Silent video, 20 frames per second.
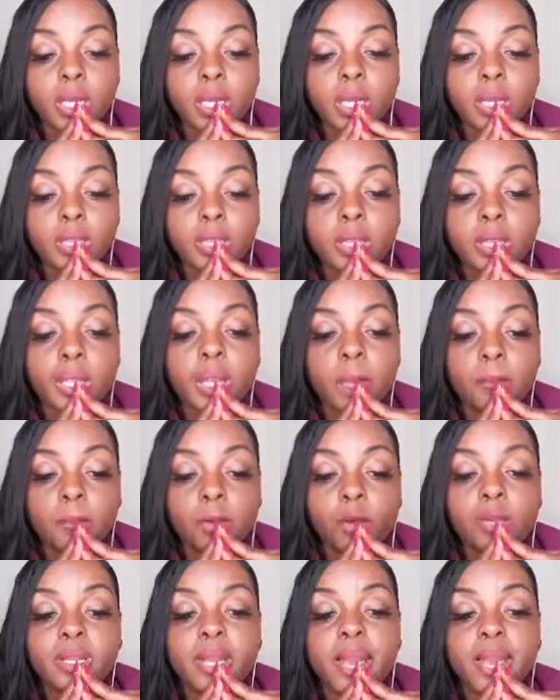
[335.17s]
they're
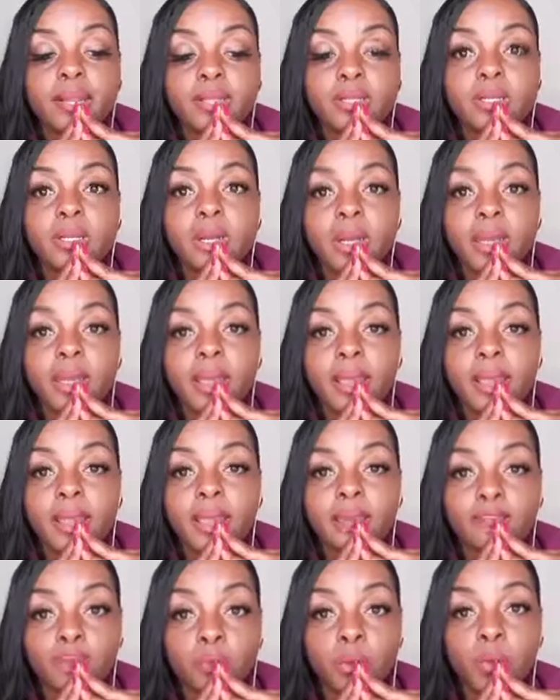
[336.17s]
more than
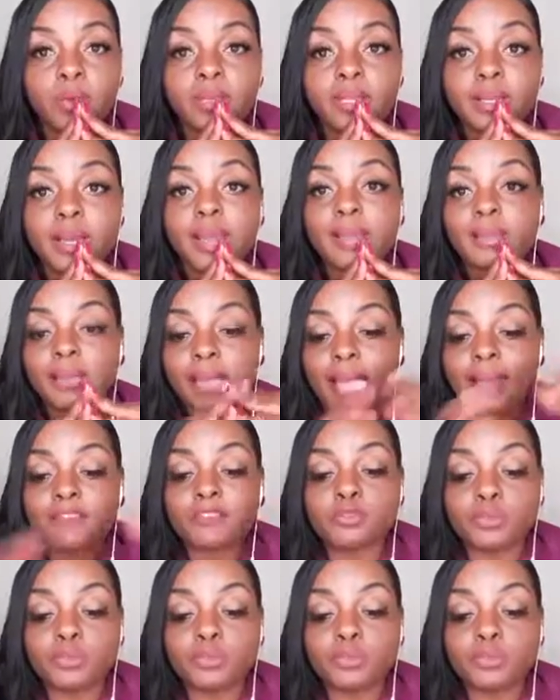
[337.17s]
likely have